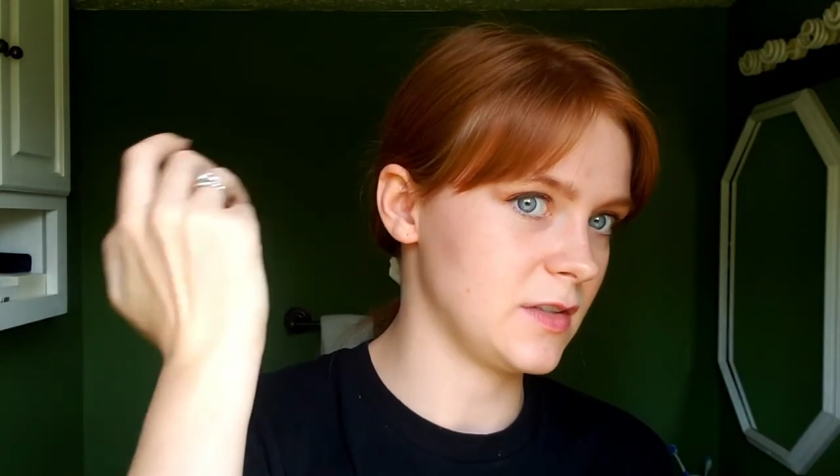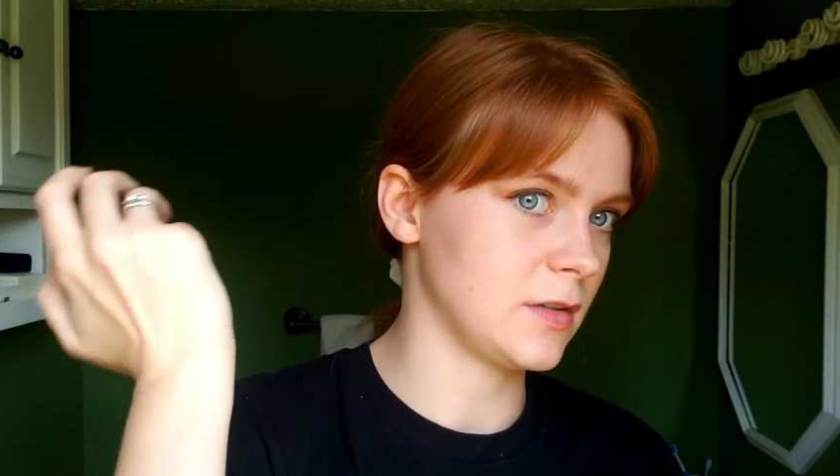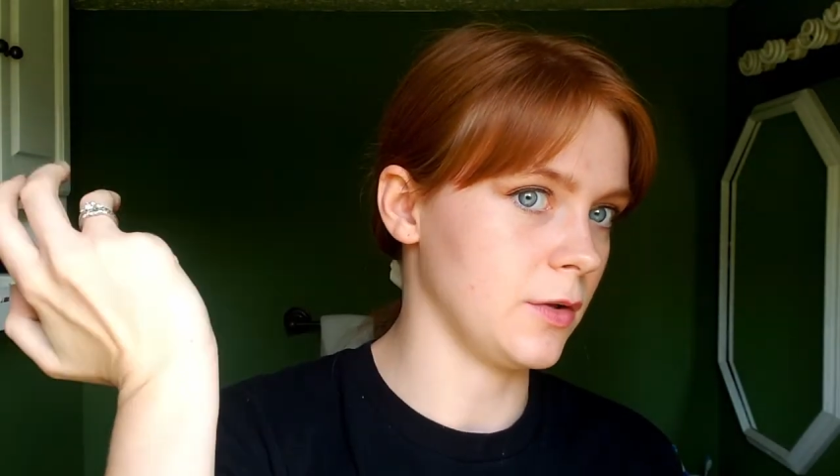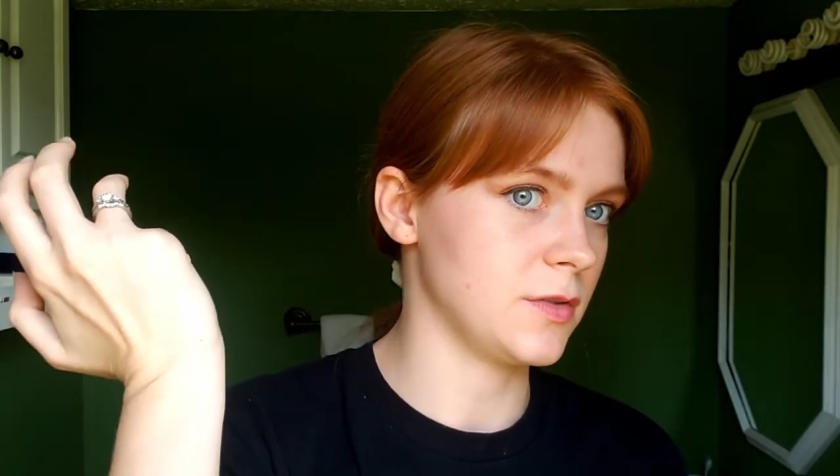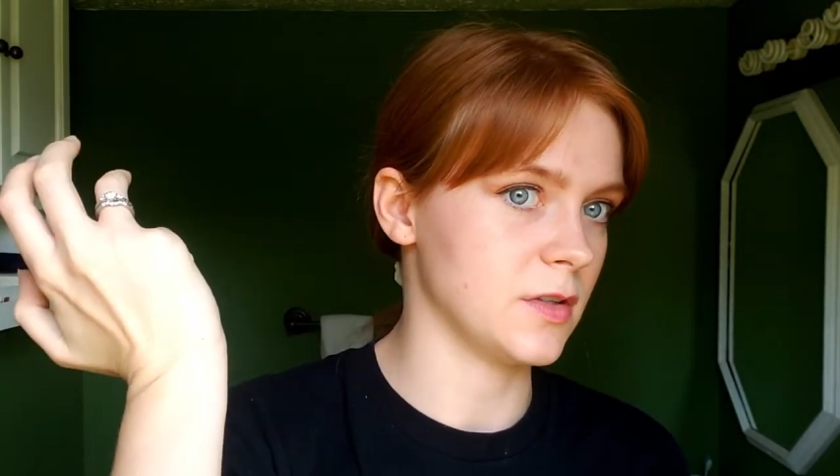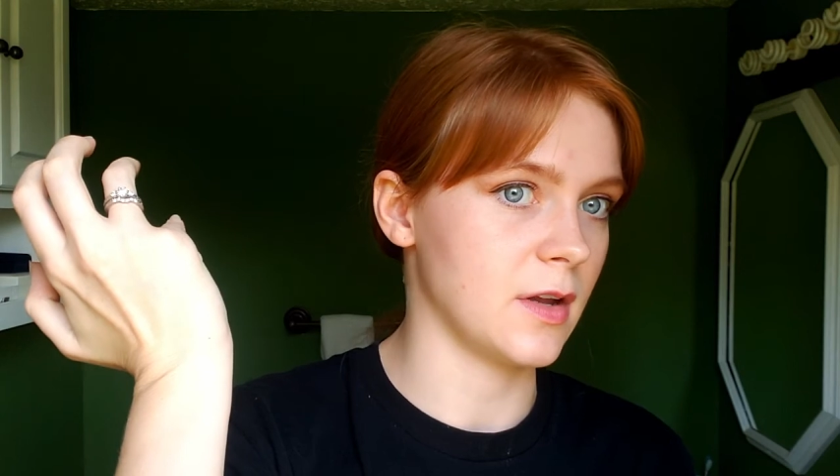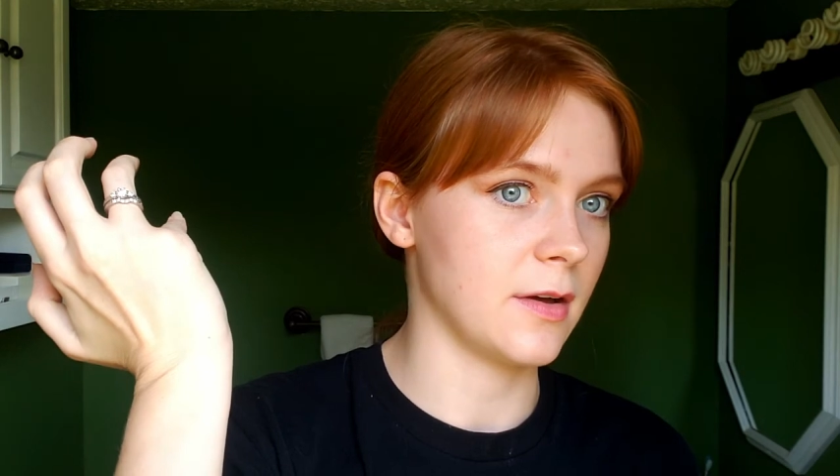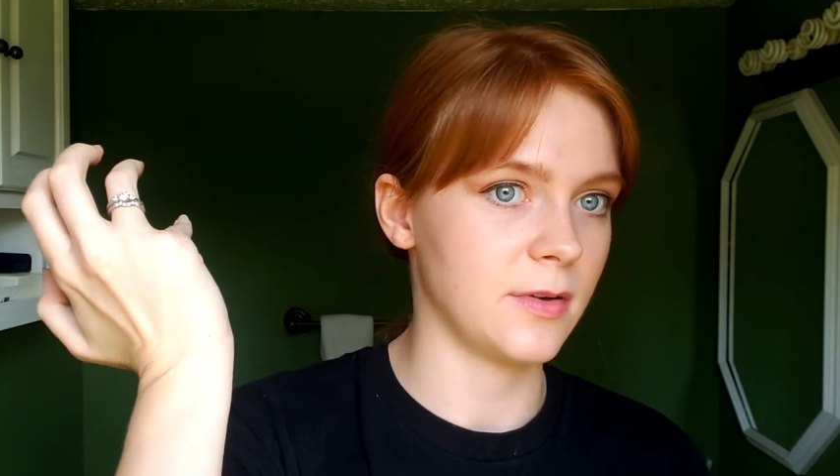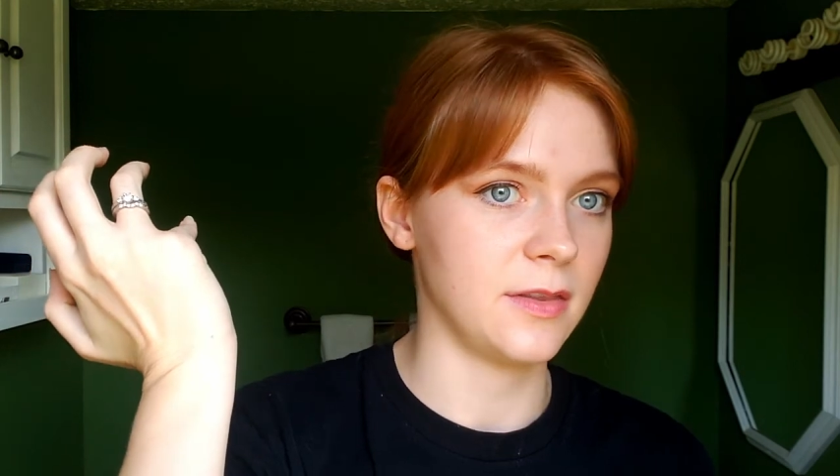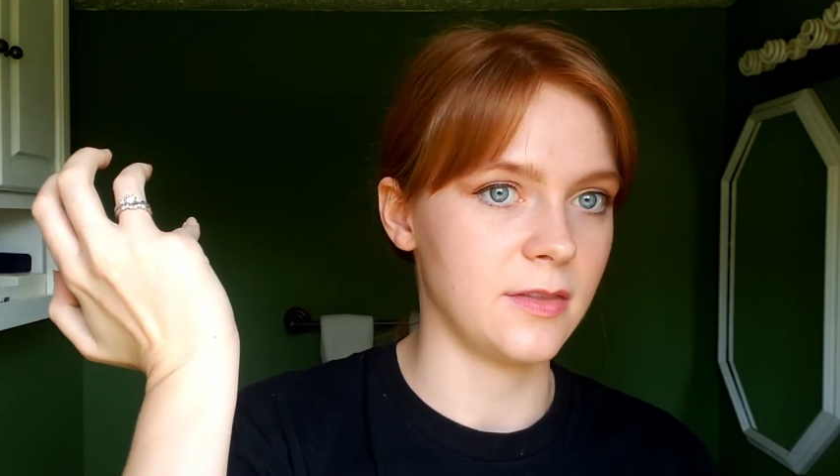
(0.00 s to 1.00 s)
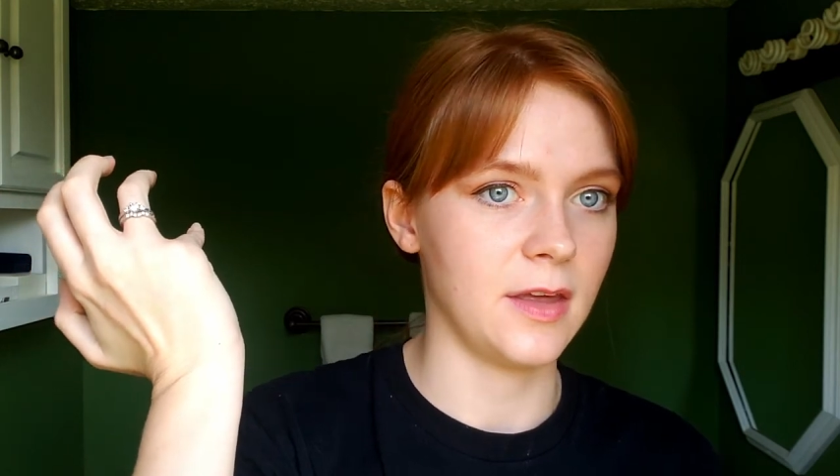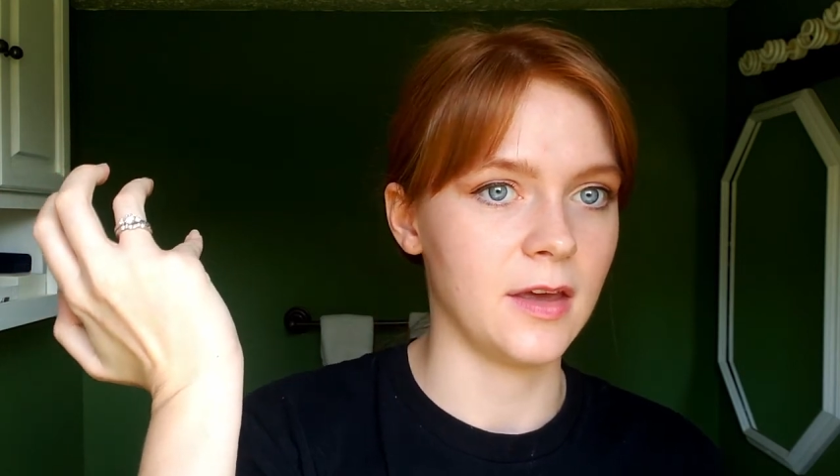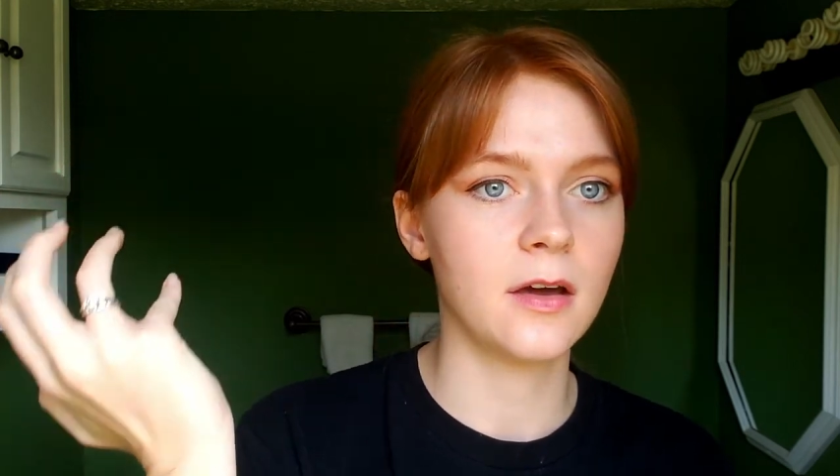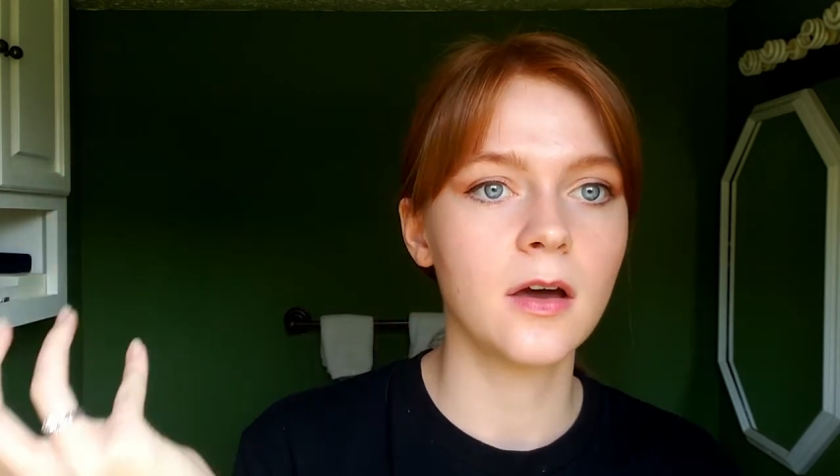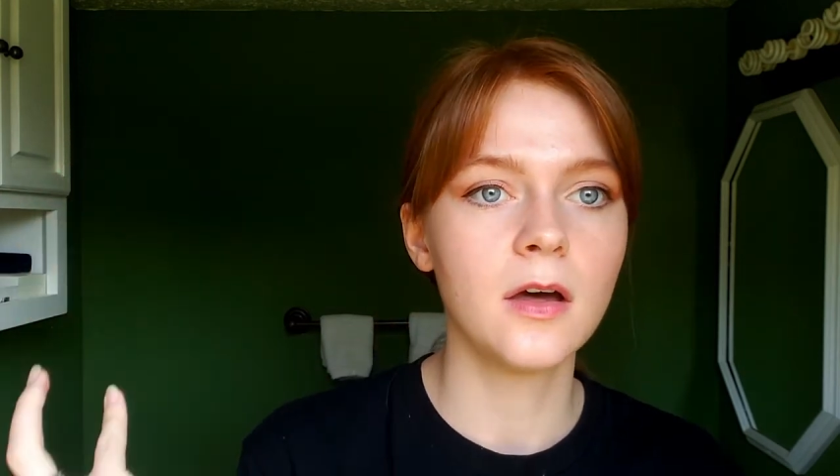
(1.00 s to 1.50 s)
close enough, I think,